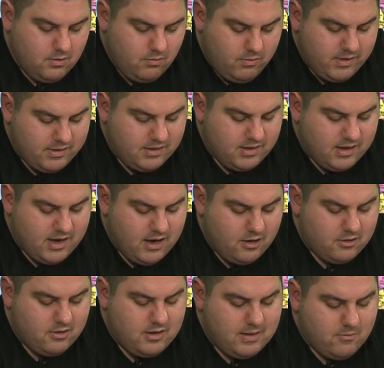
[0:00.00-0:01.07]
with a
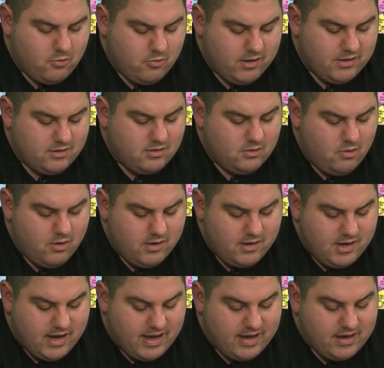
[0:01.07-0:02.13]
character named Chris
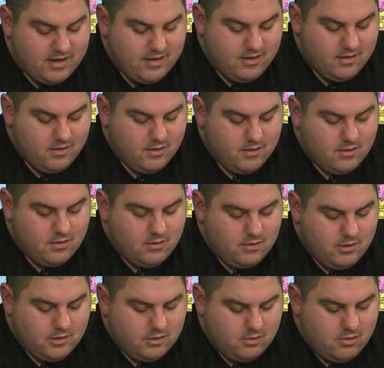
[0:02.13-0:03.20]
Thorndike,
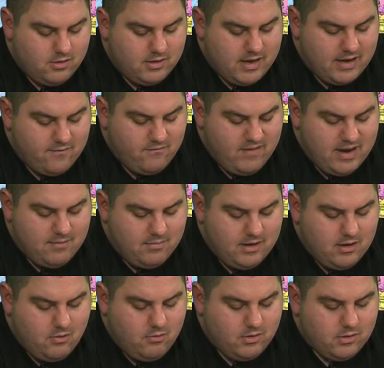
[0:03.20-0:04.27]
the Thorndike
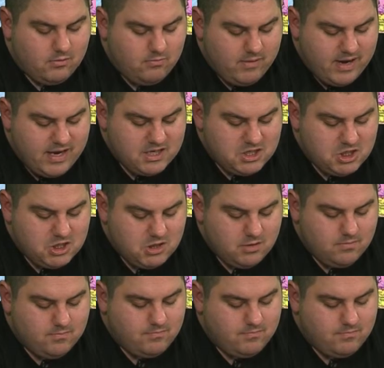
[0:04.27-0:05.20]
family, who was rich.